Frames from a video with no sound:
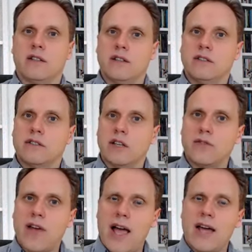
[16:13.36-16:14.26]
instead
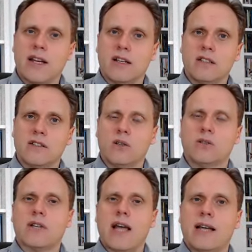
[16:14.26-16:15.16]
of adding
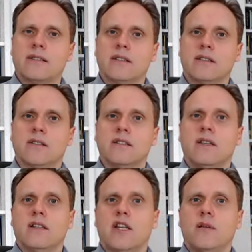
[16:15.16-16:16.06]
those assets,
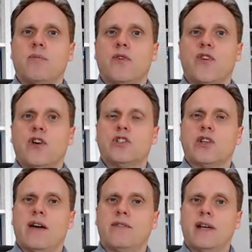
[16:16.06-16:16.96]
they prefer to
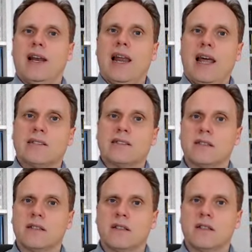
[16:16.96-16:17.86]
have less
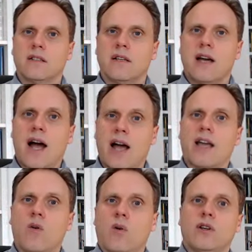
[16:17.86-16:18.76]
high
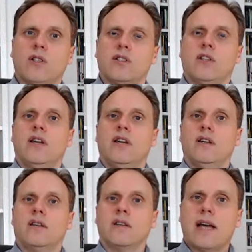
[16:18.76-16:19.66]
quality
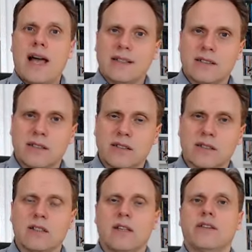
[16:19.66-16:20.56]

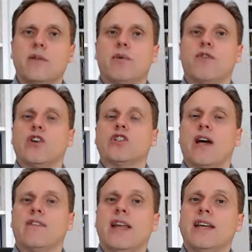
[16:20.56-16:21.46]
assets. They prefer to
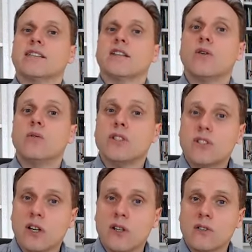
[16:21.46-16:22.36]
have less
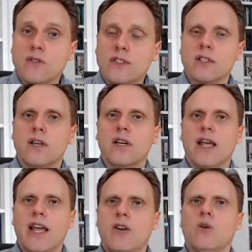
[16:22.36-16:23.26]
reserves
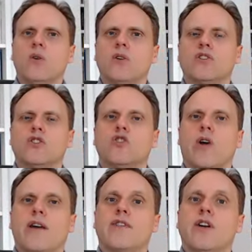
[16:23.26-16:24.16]
in order to
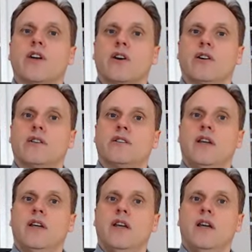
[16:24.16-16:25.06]
drive their
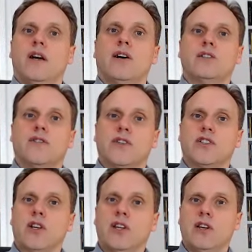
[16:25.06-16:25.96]
currency
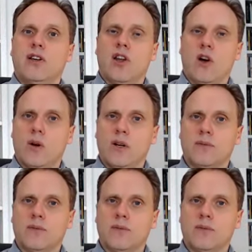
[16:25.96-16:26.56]
artificially lower.